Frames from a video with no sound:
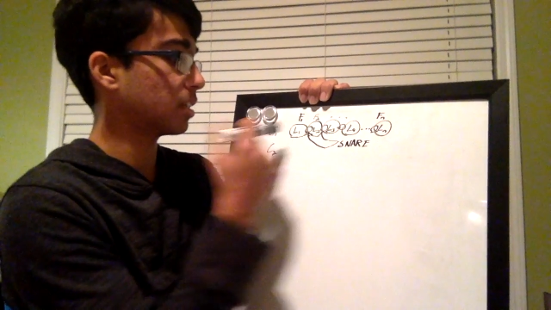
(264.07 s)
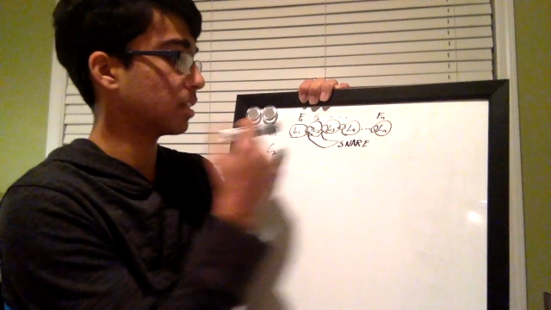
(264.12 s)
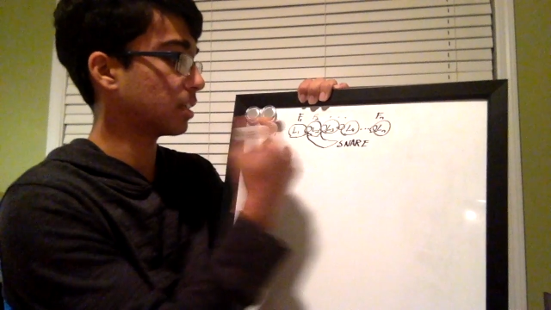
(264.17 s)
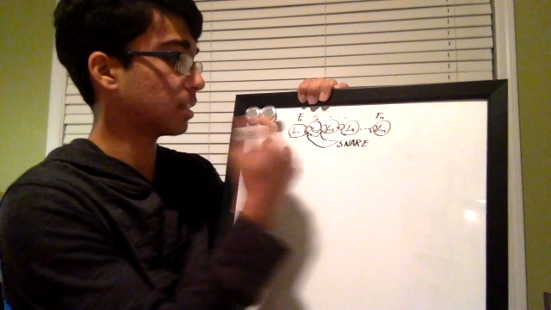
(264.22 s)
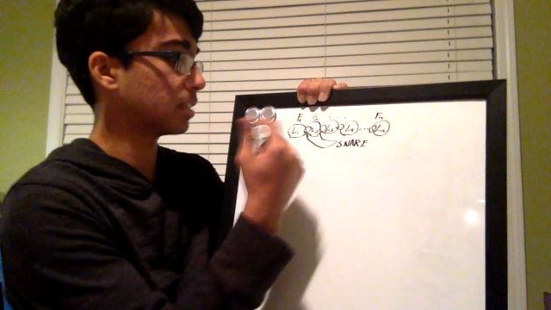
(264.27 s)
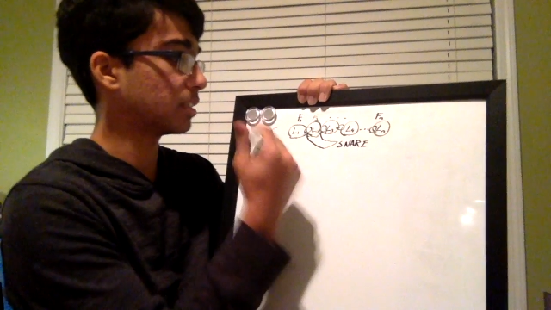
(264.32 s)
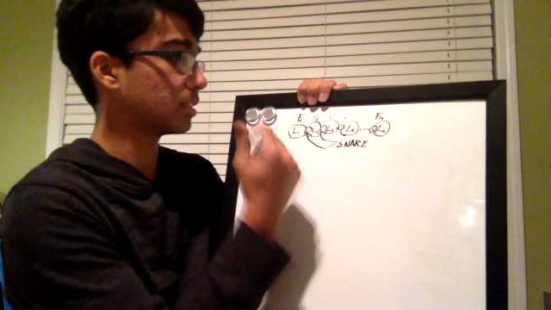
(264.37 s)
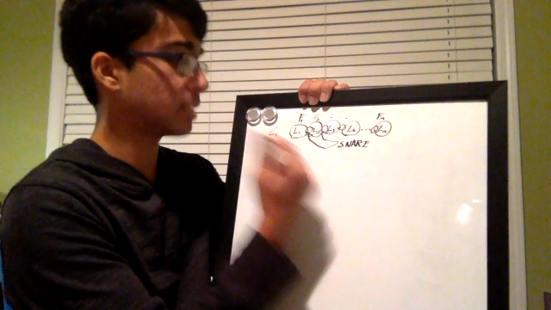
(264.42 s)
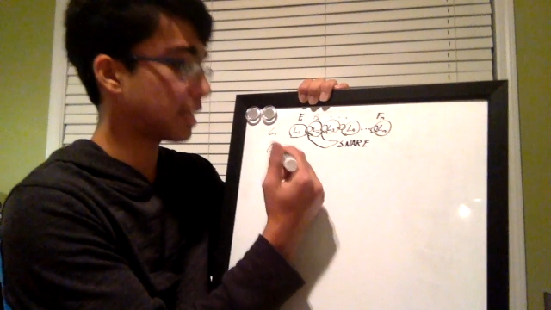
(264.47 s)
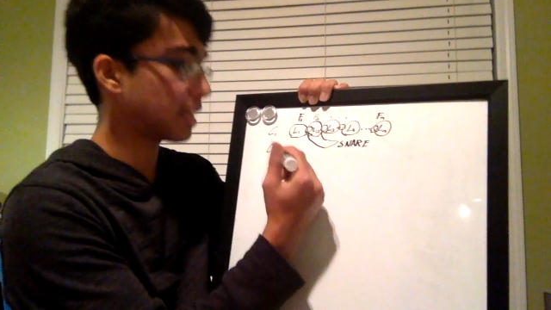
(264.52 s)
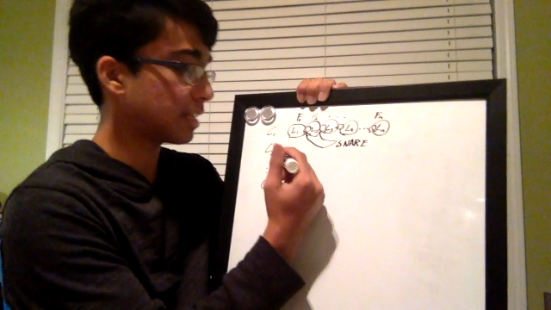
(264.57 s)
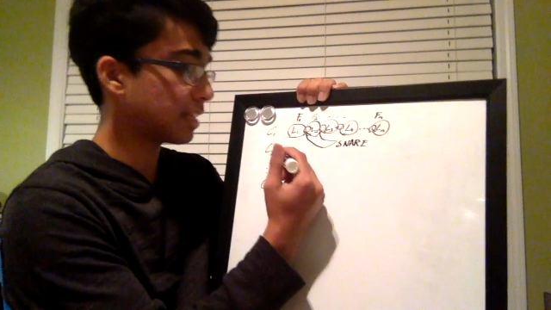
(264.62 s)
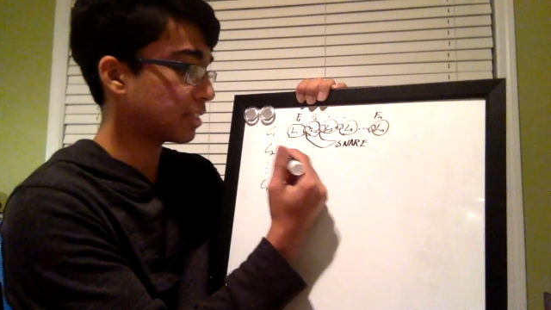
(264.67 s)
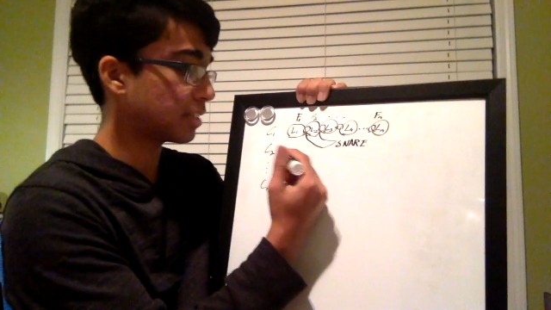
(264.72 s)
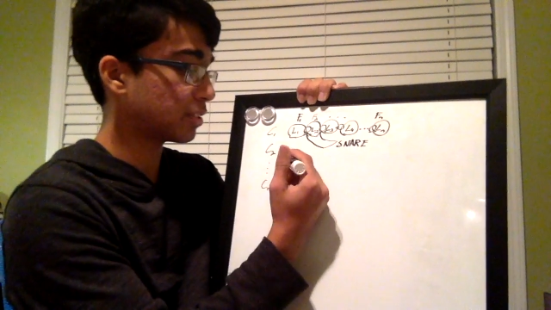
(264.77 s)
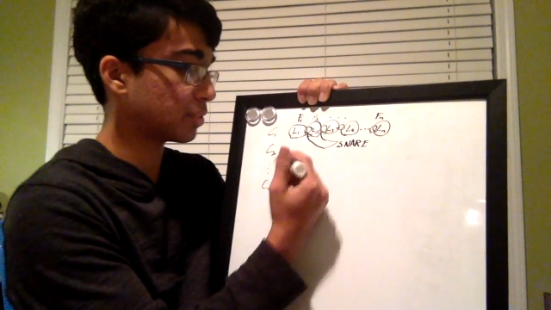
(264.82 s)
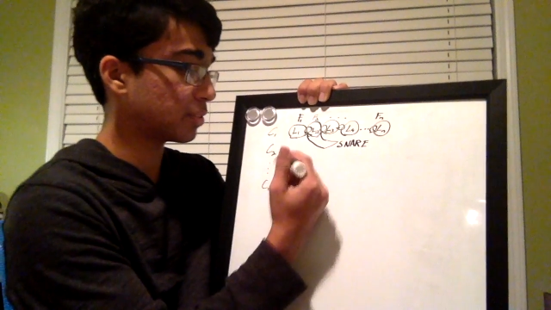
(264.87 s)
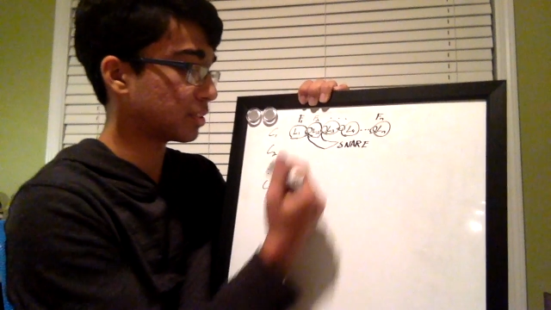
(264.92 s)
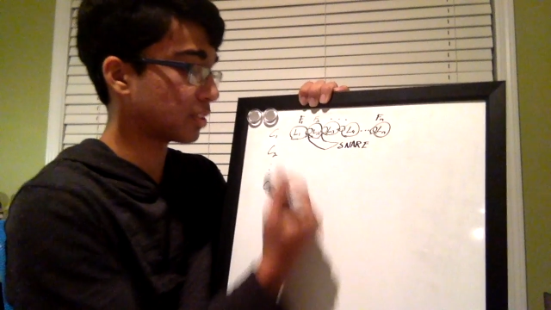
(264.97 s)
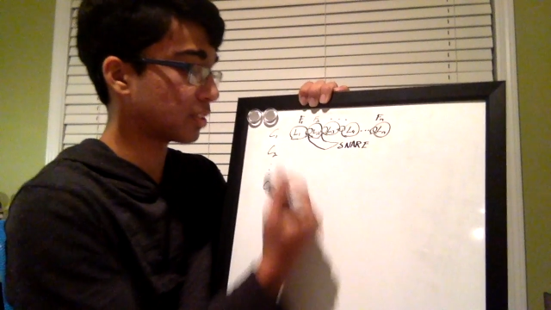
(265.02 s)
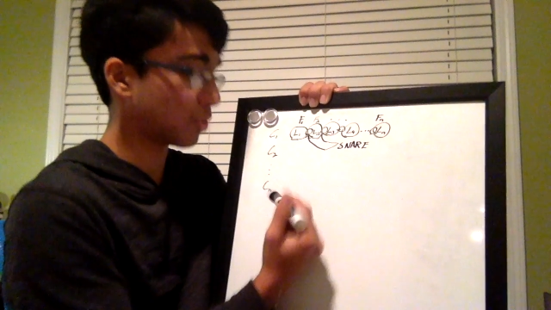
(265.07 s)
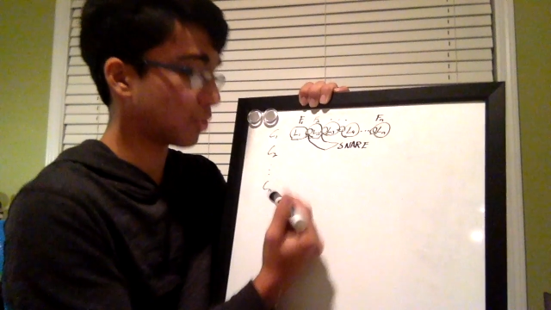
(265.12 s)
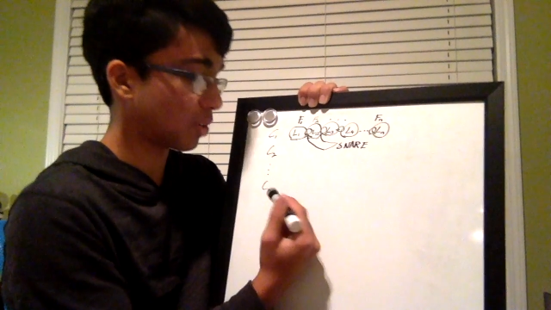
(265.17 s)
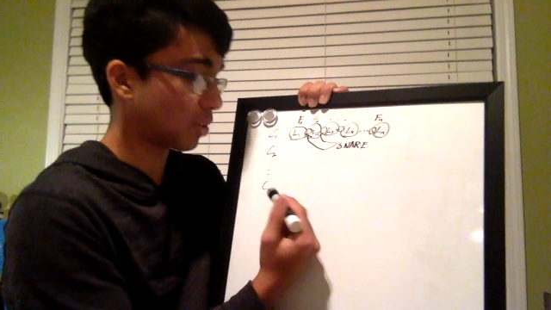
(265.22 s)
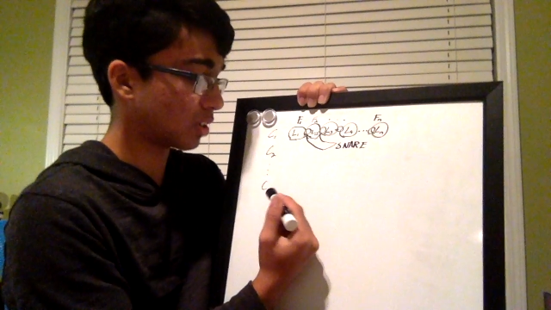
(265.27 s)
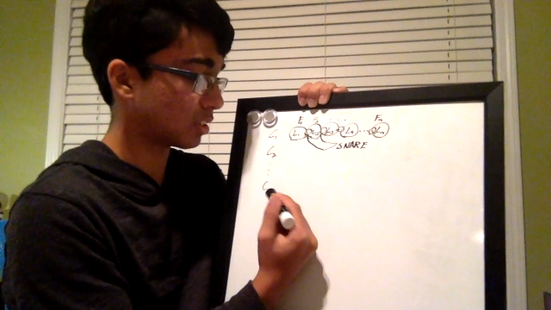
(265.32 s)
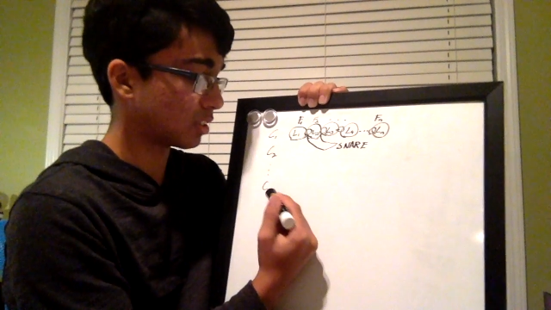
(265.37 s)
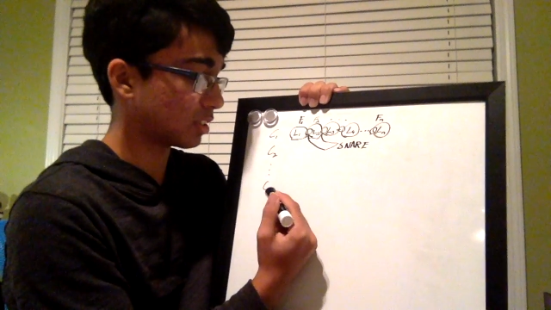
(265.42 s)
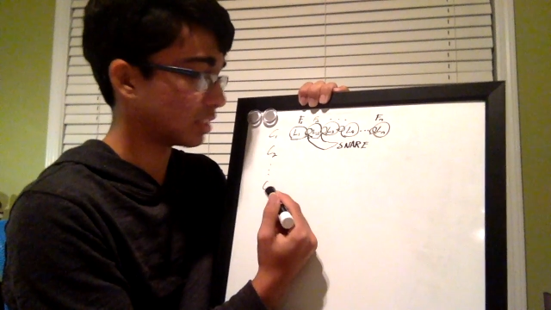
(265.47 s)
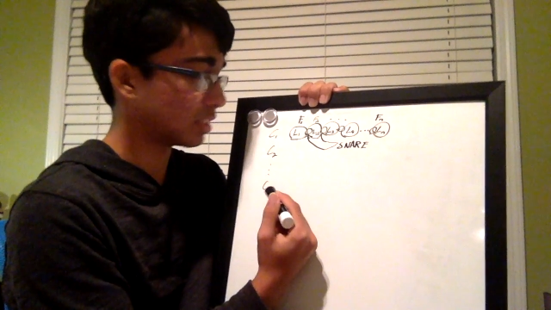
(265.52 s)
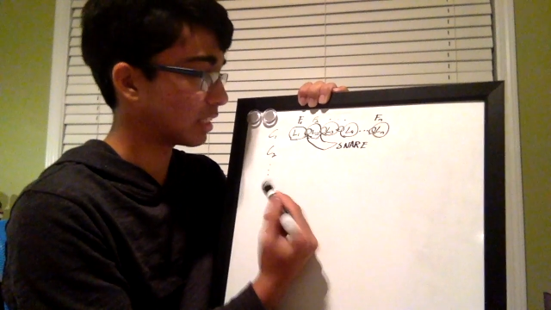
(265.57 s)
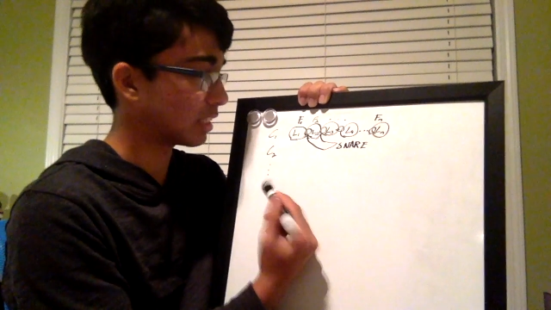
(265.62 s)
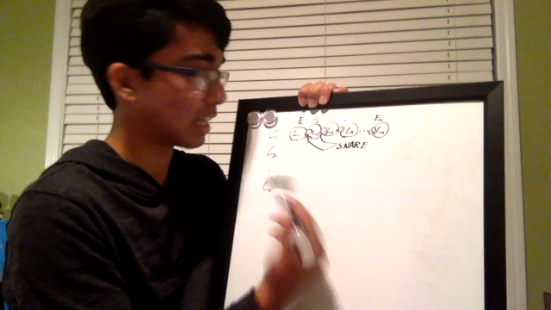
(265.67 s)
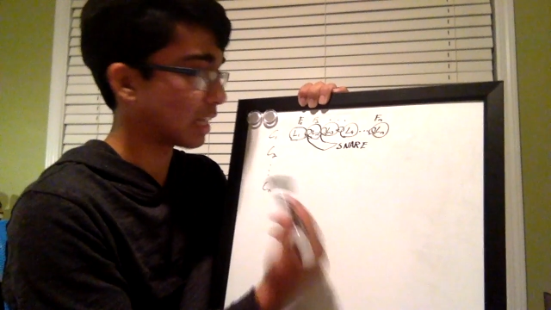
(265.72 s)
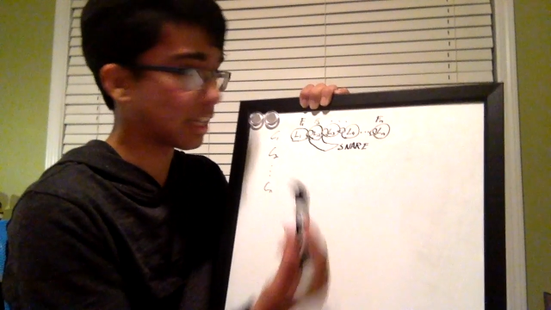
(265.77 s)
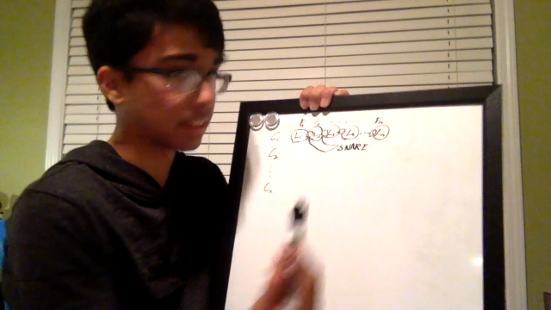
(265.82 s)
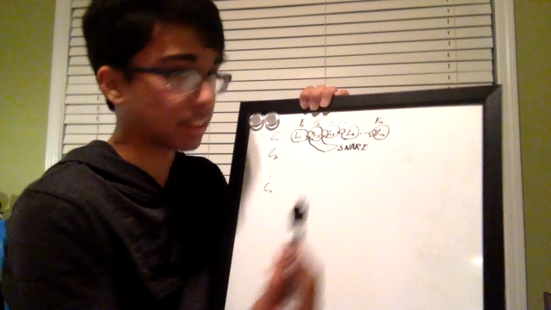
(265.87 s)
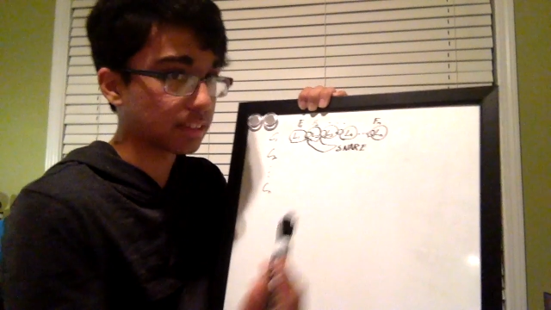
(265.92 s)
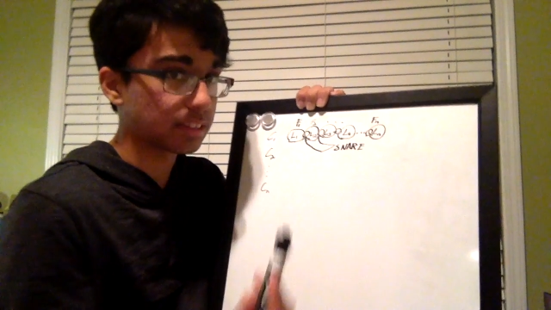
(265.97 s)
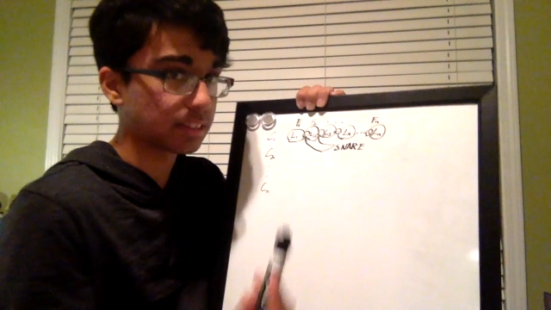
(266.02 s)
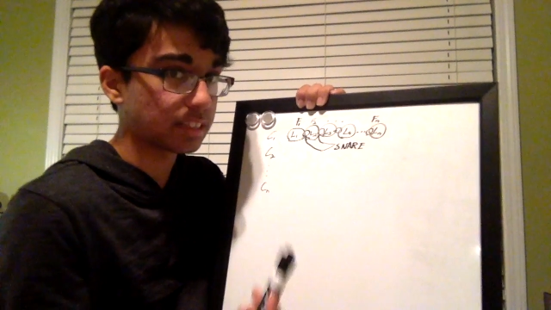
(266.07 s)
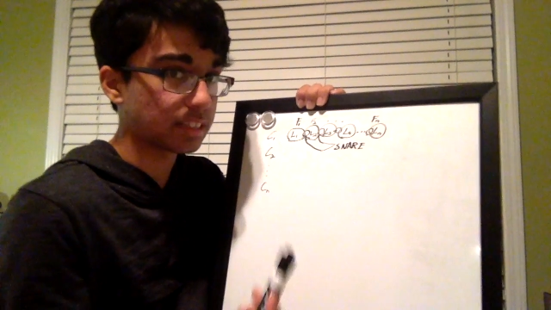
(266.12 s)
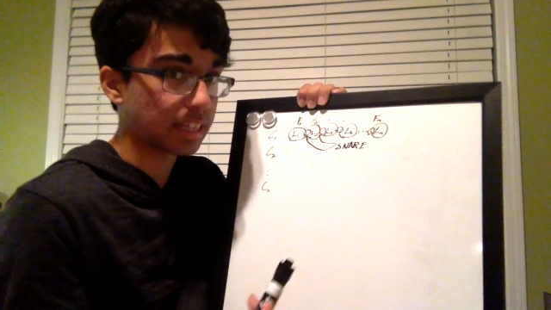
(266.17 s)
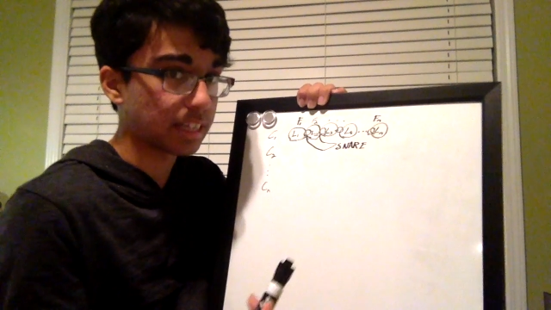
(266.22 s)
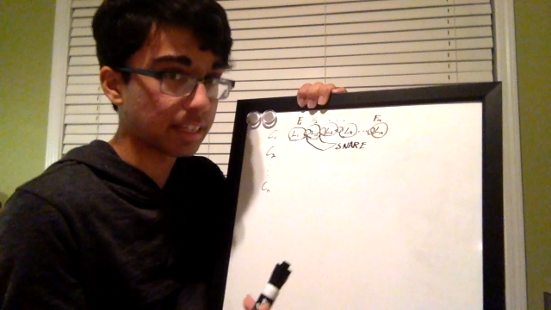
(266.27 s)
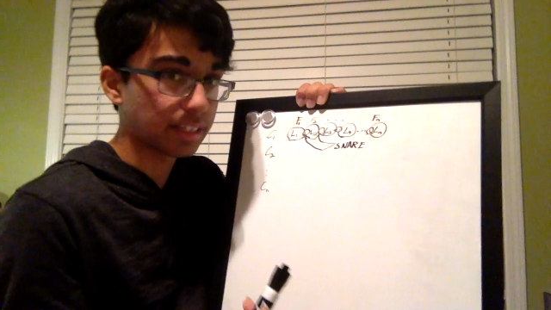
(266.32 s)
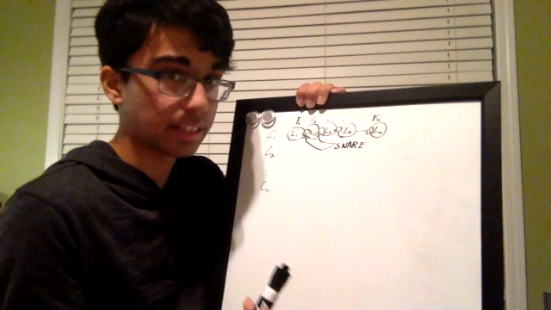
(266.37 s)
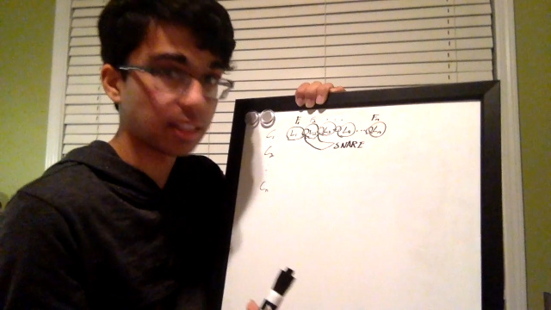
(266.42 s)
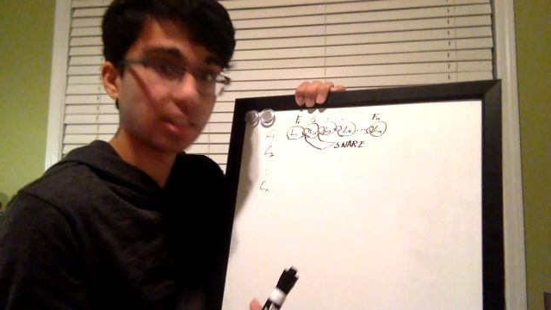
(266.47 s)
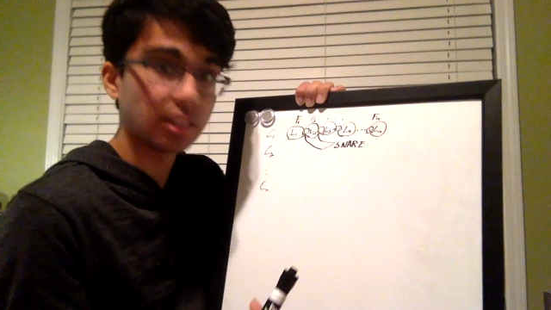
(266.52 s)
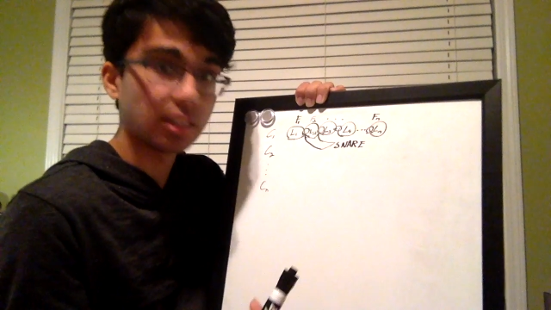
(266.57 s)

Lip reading: and chain 2, and so on to the nth chain.